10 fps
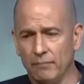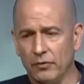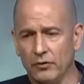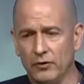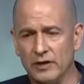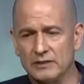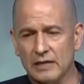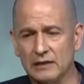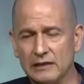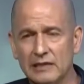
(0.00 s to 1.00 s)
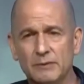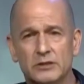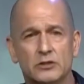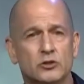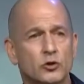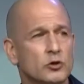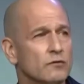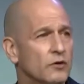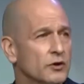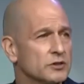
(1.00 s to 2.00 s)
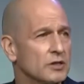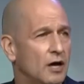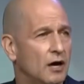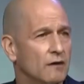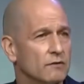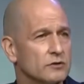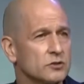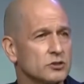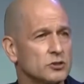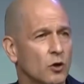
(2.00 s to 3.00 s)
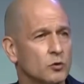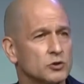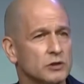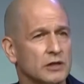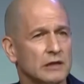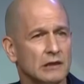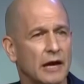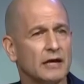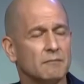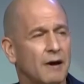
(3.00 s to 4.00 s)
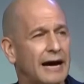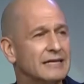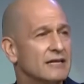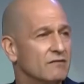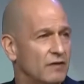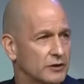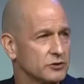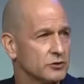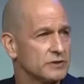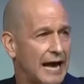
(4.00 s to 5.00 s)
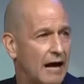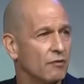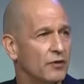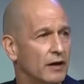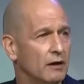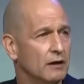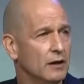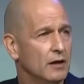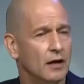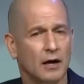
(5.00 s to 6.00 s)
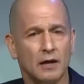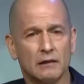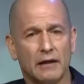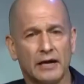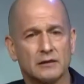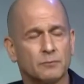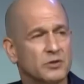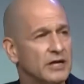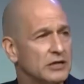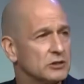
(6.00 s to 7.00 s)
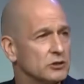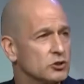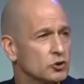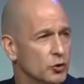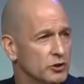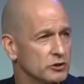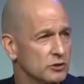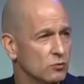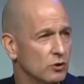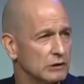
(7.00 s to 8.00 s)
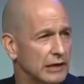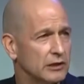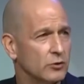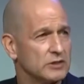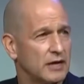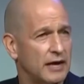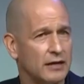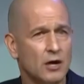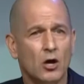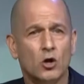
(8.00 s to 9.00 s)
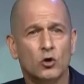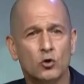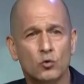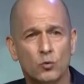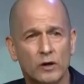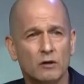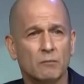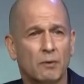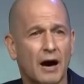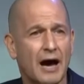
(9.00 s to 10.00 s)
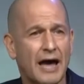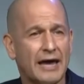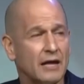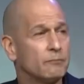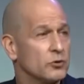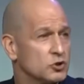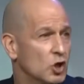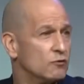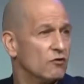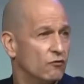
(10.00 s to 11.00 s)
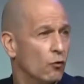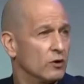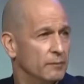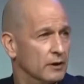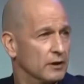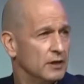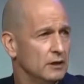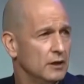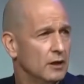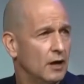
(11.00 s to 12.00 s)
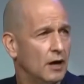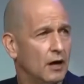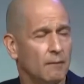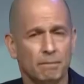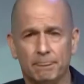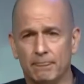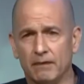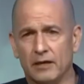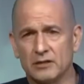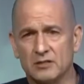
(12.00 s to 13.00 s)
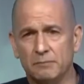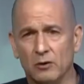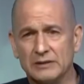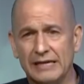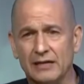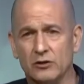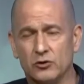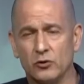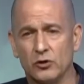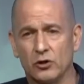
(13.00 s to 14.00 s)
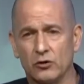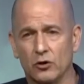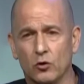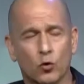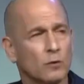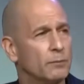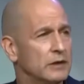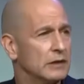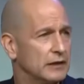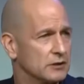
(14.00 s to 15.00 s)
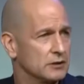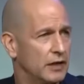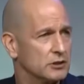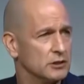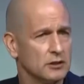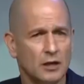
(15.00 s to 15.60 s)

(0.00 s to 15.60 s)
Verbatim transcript: There is a limited universe of socially like-minded investors out there, like the Prudential Insurances of the world, like USAA, who will buy and preserve affordability because it's built into their corporate legislation,